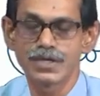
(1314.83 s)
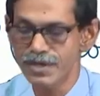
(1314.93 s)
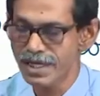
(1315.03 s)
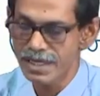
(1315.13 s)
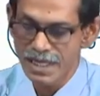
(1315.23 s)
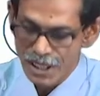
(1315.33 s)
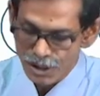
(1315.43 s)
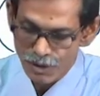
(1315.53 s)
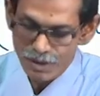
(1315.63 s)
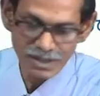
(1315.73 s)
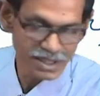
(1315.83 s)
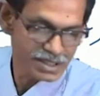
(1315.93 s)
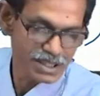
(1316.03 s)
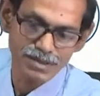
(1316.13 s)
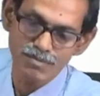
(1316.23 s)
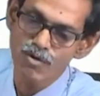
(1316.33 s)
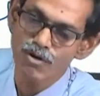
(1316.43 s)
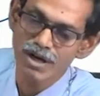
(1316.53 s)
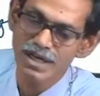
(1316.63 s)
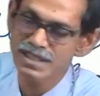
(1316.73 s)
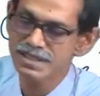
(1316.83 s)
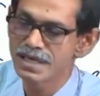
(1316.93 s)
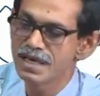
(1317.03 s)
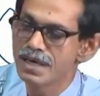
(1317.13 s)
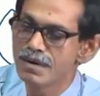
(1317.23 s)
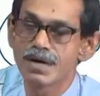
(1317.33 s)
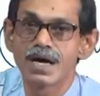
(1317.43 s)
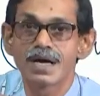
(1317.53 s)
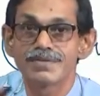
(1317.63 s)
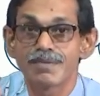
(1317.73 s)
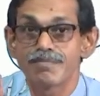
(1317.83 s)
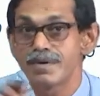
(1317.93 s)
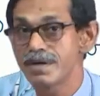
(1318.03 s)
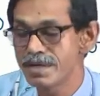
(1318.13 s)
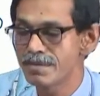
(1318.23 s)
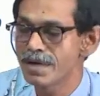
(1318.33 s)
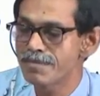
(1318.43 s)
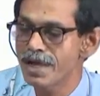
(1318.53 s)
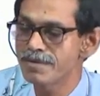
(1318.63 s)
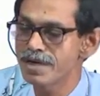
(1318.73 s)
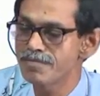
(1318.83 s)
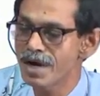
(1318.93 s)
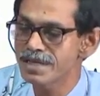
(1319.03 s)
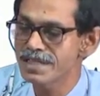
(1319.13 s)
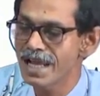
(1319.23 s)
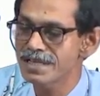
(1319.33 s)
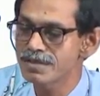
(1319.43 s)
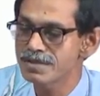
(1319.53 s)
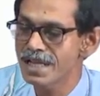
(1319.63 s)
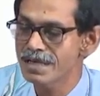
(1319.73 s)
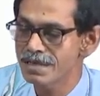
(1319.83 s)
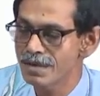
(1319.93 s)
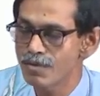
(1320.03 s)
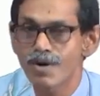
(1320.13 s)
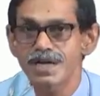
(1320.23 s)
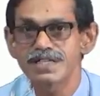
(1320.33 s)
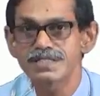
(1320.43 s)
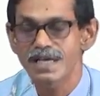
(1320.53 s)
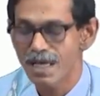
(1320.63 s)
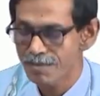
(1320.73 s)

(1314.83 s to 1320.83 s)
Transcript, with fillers: Okay. So, this is more or less the primary part that what is